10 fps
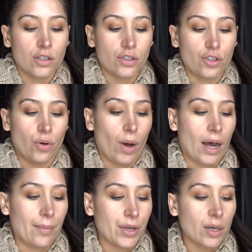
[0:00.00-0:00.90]
So
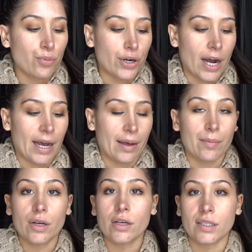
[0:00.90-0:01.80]
I'm going to
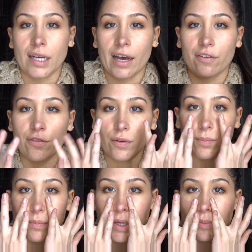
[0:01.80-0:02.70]
prime, because I have
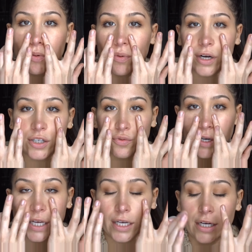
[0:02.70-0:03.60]
big pores
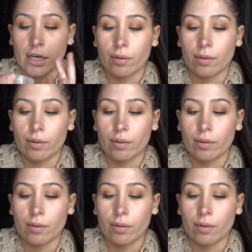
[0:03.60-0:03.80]
right here,